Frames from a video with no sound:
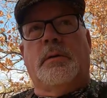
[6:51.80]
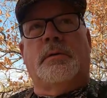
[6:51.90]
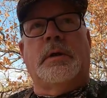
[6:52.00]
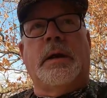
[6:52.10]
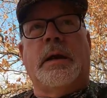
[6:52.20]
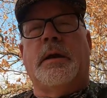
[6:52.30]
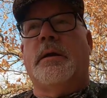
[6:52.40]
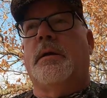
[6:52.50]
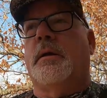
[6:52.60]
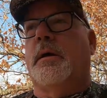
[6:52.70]

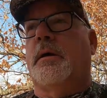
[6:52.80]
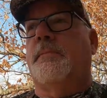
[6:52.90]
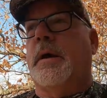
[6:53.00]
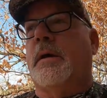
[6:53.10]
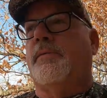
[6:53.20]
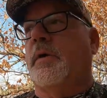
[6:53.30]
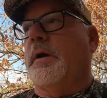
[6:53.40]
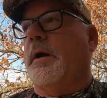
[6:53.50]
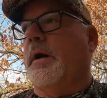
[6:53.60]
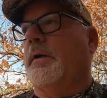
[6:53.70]
today, after I
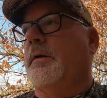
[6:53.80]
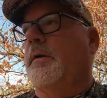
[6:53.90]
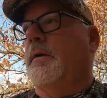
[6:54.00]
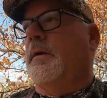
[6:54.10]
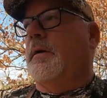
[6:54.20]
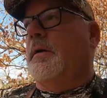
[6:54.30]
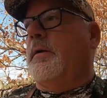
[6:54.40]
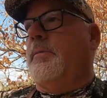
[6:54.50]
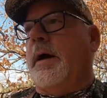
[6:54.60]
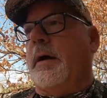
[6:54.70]
got
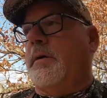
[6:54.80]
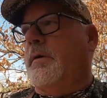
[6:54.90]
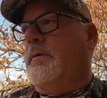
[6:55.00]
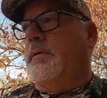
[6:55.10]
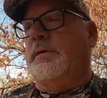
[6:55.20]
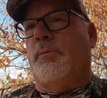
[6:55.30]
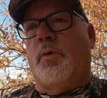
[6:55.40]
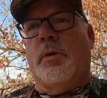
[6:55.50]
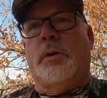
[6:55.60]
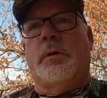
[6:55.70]
back this
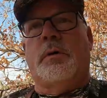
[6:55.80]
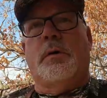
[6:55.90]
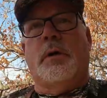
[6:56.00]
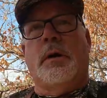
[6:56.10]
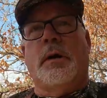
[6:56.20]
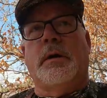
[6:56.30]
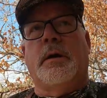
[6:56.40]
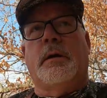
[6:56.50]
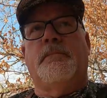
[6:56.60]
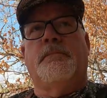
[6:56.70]
morning,
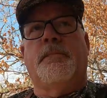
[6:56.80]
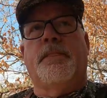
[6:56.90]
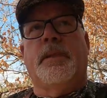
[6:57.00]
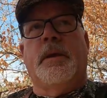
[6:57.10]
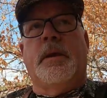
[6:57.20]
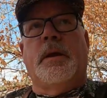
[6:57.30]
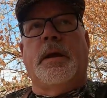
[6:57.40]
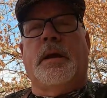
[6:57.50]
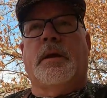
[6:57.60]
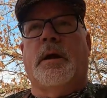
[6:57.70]
I
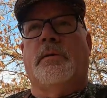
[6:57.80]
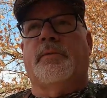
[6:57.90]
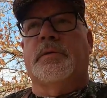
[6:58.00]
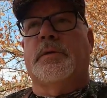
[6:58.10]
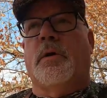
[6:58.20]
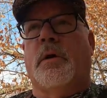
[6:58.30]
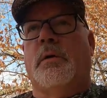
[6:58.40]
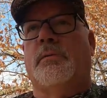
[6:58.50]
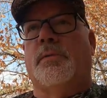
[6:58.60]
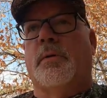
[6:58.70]
had a conference
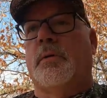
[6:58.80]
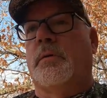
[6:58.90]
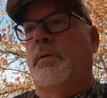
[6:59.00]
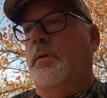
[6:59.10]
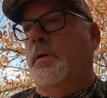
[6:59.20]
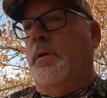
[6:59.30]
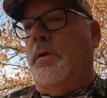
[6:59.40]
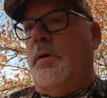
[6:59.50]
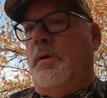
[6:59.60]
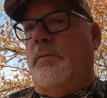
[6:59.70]
call
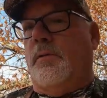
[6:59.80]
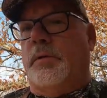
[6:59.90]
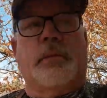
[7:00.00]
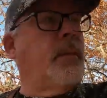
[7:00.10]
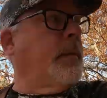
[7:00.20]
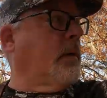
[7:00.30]
for some of